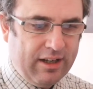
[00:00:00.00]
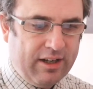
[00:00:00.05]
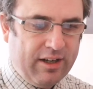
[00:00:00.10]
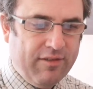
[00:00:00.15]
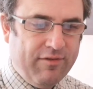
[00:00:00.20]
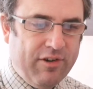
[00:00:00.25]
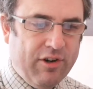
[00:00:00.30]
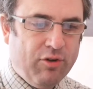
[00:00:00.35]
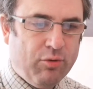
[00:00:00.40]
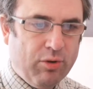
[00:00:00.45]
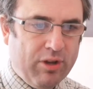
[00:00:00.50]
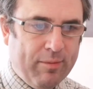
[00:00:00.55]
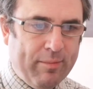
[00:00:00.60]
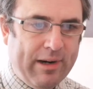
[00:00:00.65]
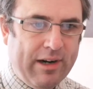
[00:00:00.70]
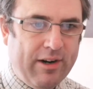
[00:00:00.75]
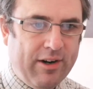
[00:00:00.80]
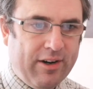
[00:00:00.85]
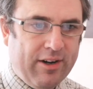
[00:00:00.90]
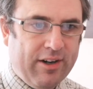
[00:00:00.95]
confused with
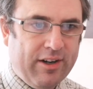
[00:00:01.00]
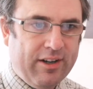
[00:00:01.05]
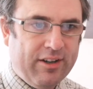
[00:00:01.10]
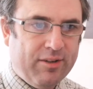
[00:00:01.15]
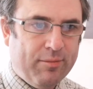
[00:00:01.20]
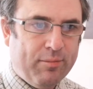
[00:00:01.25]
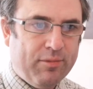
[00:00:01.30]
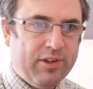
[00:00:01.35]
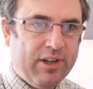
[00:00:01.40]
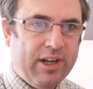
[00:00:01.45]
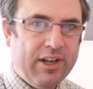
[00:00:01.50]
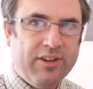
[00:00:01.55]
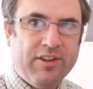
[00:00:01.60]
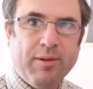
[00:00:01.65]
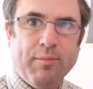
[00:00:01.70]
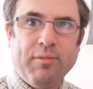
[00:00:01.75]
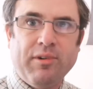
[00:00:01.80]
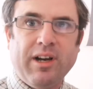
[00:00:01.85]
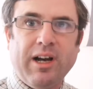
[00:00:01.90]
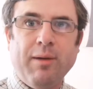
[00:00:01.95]
Americanisms, and
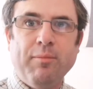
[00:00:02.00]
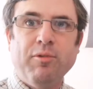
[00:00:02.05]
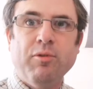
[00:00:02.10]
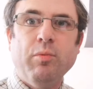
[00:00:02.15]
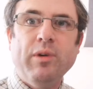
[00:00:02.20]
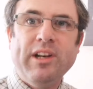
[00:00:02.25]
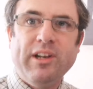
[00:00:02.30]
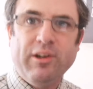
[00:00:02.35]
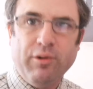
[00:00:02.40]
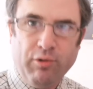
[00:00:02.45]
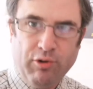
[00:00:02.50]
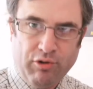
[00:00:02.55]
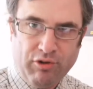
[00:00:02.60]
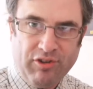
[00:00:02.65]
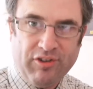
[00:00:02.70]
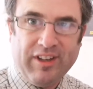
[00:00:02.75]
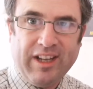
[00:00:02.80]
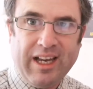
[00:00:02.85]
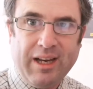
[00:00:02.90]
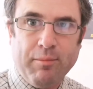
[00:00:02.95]
sometimes we do use
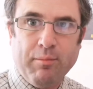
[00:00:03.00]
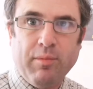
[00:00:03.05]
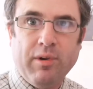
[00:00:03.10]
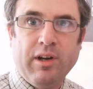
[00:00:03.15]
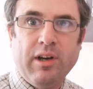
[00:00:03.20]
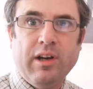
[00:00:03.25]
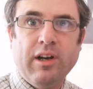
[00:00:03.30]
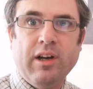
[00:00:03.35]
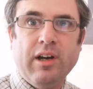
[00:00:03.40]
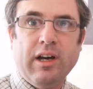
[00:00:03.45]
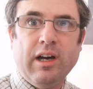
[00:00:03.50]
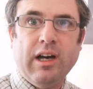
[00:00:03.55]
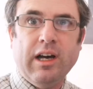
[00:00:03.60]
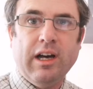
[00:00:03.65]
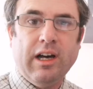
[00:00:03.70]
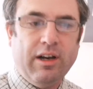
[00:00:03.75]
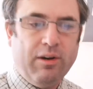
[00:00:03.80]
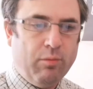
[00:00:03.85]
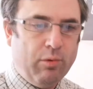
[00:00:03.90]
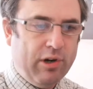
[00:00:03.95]
the same
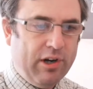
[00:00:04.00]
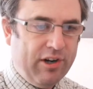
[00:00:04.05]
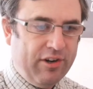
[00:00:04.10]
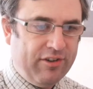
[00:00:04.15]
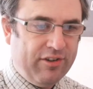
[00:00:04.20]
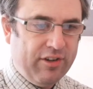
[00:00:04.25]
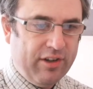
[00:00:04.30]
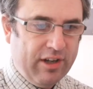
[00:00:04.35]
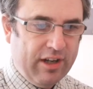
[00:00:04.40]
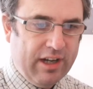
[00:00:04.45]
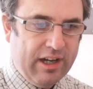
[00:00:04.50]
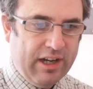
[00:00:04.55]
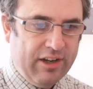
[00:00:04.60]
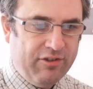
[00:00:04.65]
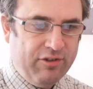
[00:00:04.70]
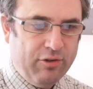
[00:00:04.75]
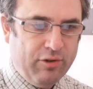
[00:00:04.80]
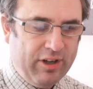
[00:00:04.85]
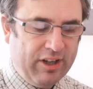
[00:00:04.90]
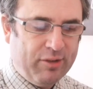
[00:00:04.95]
words as
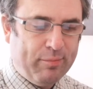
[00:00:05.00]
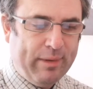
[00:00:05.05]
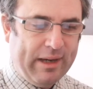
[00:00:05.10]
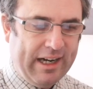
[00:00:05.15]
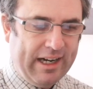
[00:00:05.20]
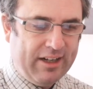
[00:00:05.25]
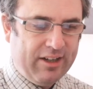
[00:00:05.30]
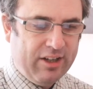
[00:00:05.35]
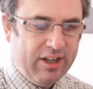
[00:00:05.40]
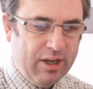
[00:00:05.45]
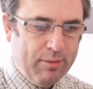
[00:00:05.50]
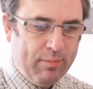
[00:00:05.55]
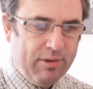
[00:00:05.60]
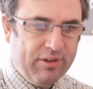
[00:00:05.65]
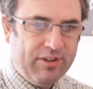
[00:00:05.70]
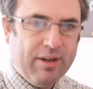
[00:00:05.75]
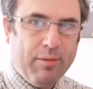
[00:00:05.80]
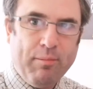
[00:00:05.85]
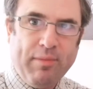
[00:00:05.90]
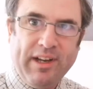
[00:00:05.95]
you'd expect,
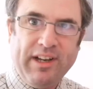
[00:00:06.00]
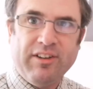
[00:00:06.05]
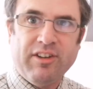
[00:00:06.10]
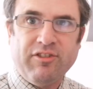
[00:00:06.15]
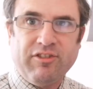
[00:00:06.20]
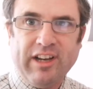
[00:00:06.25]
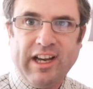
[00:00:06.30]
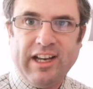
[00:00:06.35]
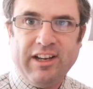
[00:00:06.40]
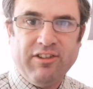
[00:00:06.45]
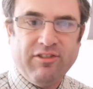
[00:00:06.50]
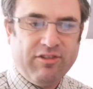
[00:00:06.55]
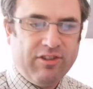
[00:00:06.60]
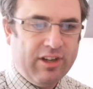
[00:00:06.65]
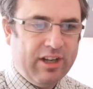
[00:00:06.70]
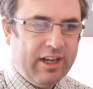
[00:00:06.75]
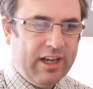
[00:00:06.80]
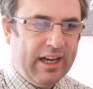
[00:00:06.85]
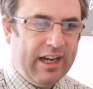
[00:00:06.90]
but some things are changed,